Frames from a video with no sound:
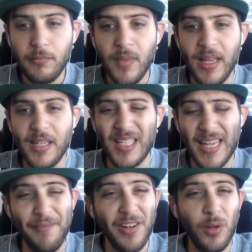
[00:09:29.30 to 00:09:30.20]
is
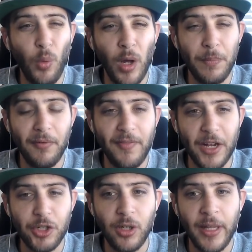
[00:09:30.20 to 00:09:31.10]
7-1
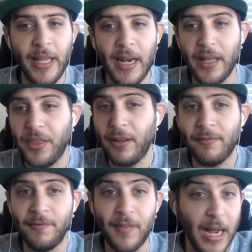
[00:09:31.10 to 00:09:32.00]
professionally, and I think
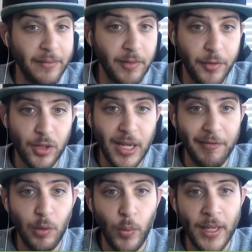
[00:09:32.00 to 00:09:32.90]
5 of her
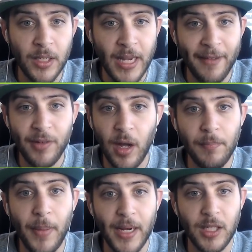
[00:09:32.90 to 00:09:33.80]
7 wins have come
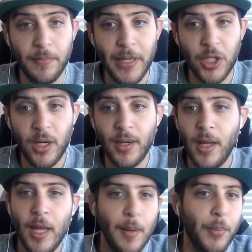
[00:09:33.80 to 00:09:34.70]
by submission,
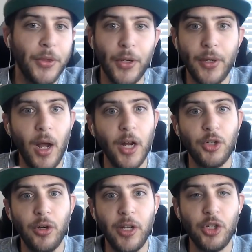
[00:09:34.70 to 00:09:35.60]
but they're not
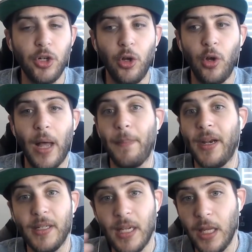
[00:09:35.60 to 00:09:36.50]
traditional, I'm going
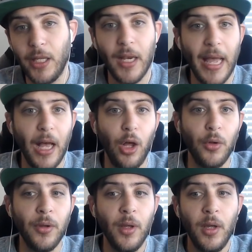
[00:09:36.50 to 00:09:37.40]
to take you
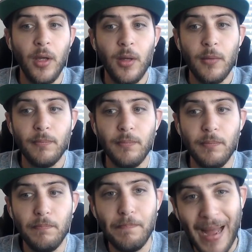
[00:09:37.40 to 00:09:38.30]
down,
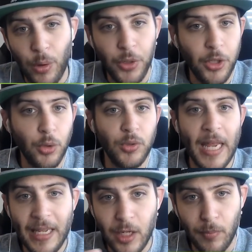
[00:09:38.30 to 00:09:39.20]
mount you,
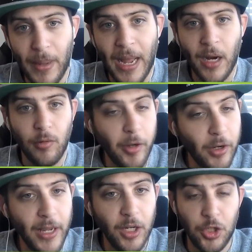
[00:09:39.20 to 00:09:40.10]
take your back, rear
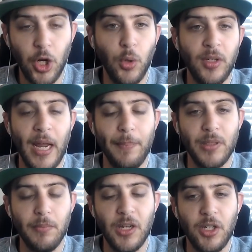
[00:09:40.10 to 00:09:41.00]
naked choke type
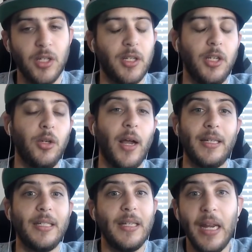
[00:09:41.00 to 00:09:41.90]
submissions. You got
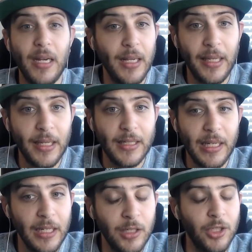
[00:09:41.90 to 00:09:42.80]
standing
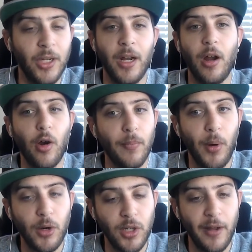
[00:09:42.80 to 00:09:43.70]
guillotines, you got arm
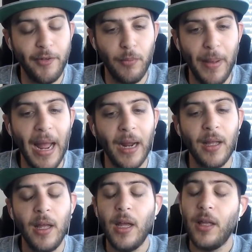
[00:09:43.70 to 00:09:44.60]
bars off your back.
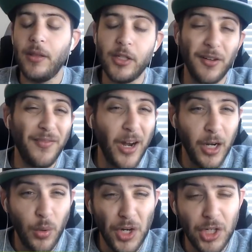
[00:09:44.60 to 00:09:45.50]
These are very
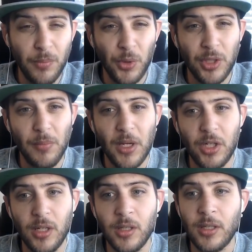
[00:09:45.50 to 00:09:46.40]
questionable
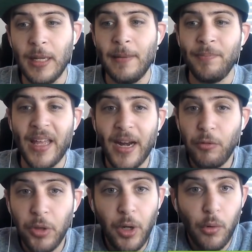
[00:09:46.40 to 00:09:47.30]
submissions, and I
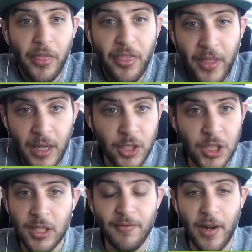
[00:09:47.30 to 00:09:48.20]
really don't think
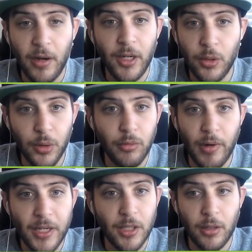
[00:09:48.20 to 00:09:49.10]
she's a very good
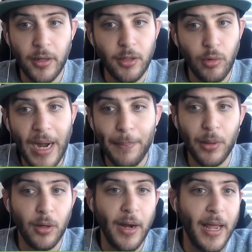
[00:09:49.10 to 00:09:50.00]
wrestler and
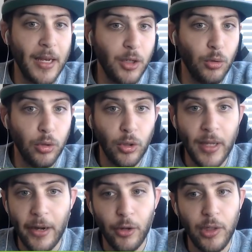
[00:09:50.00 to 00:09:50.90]
grappler. And you look
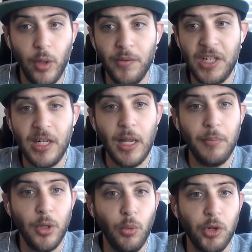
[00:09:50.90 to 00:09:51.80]
at her UFC
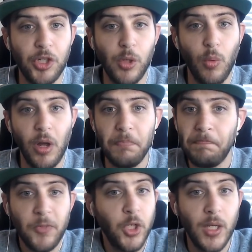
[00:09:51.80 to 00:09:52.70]
debut where she won,
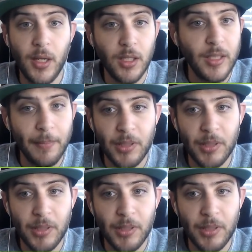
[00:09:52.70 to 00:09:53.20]
she didn't attempt a